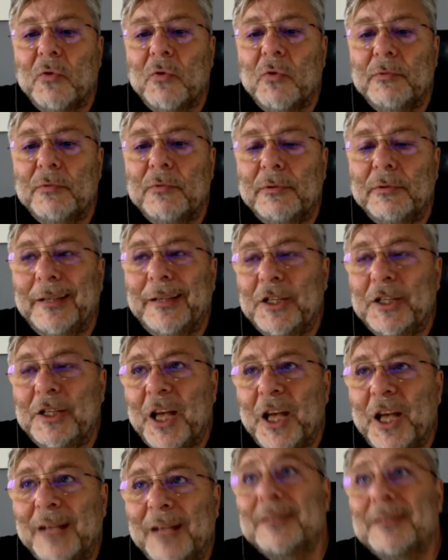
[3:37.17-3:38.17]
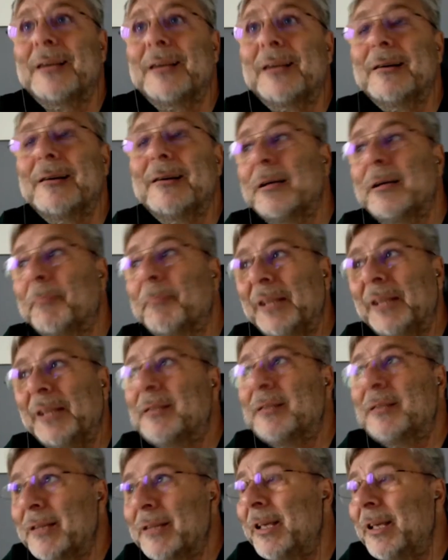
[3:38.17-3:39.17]
So they
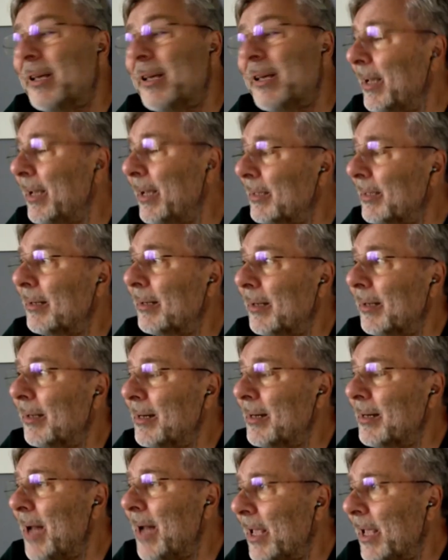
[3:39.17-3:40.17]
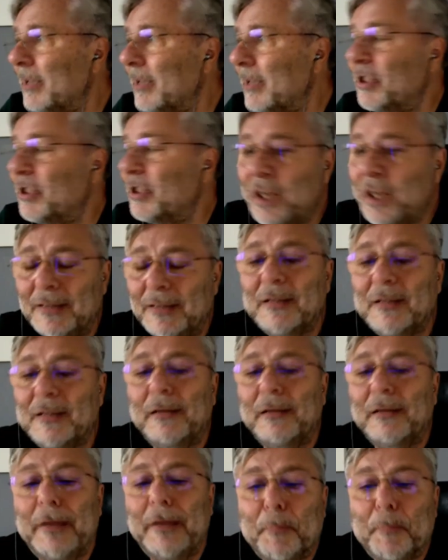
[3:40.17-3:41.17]
but think it like
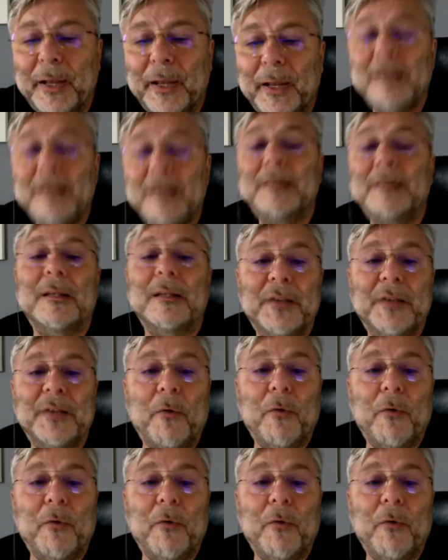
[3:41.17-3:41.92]
just replace